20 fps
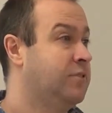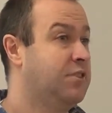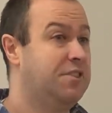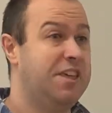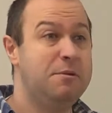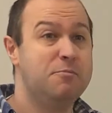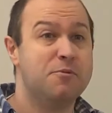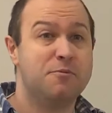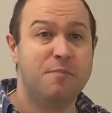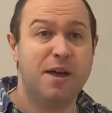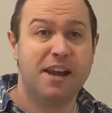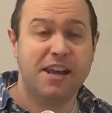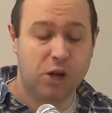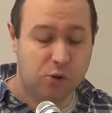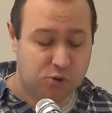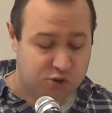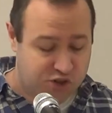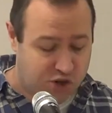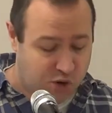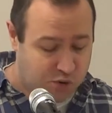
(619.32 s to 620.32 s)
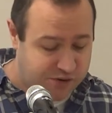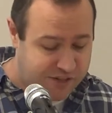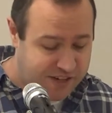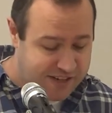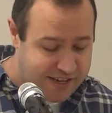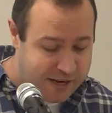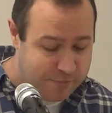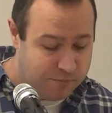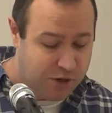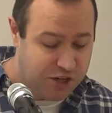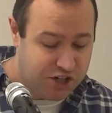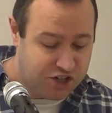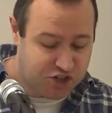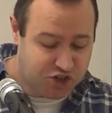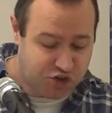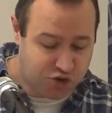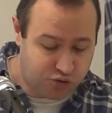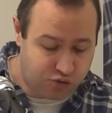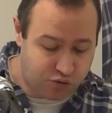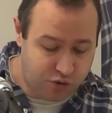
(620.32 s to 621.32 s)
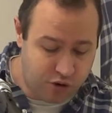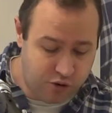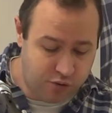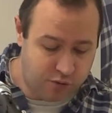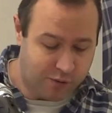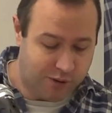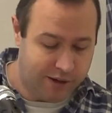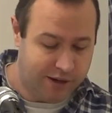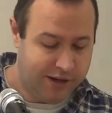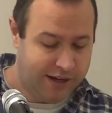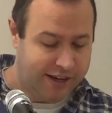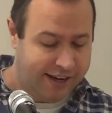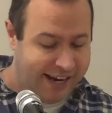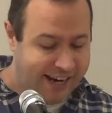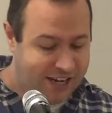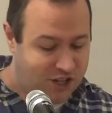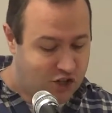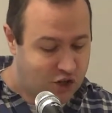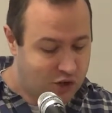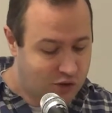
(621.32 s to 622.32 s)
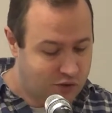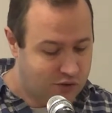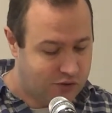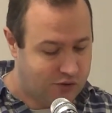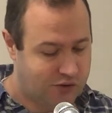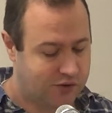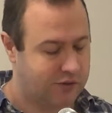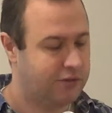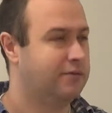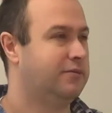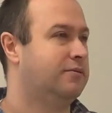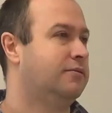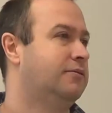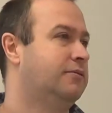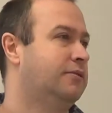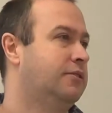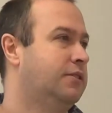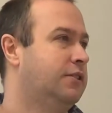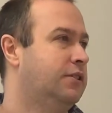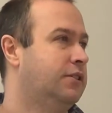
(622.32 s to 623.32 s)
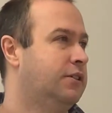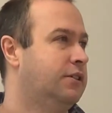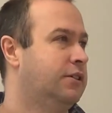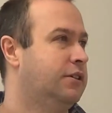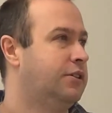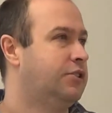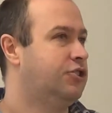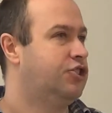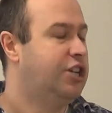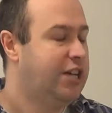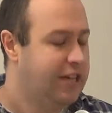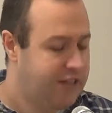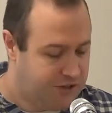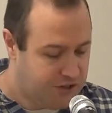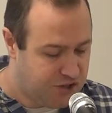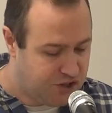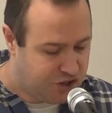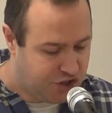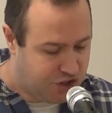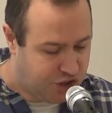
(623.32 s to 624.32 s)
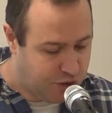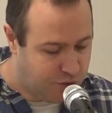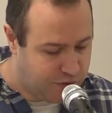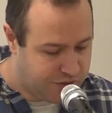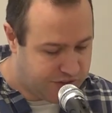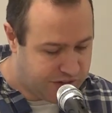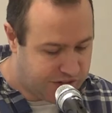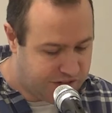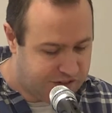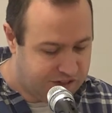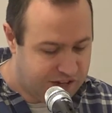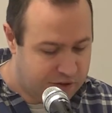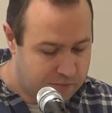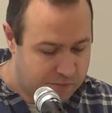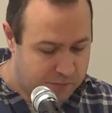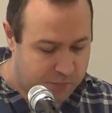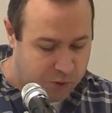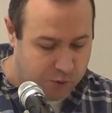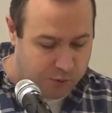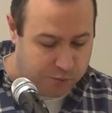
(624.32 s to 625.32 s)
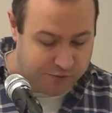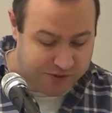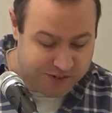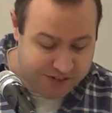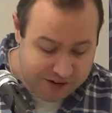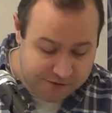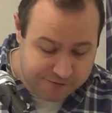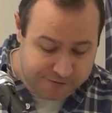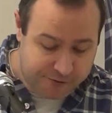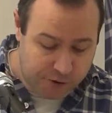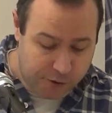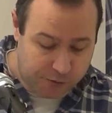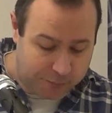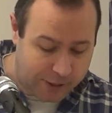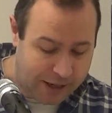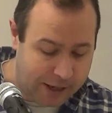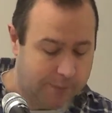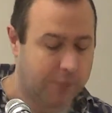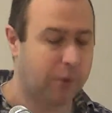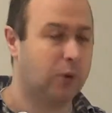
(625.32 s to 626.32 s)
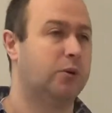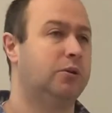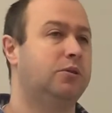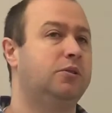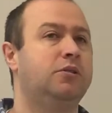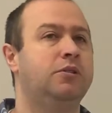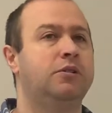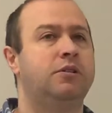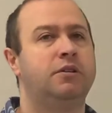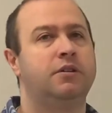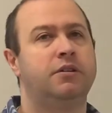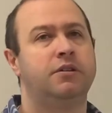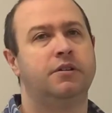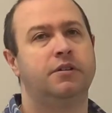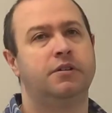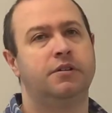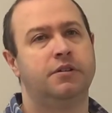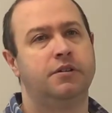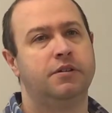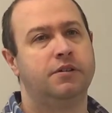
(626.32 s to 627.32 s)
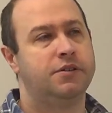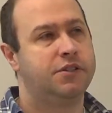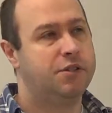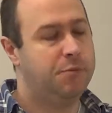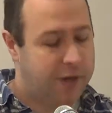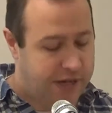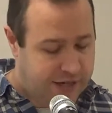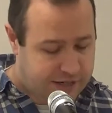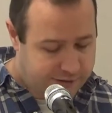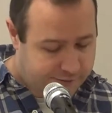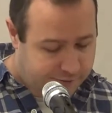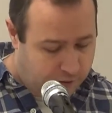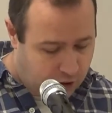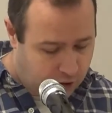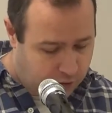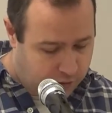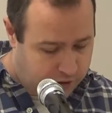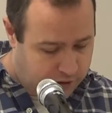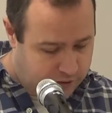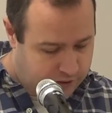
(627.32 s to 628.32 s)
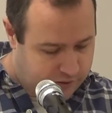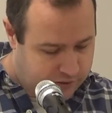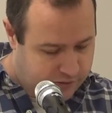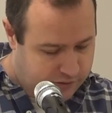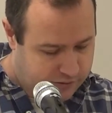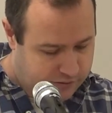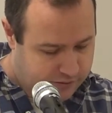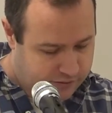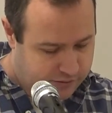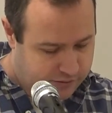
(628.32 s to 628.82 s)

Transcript: Theme of many old songs, isn't it? But it's true. He does. Jesus chooses sinful people to be his followers.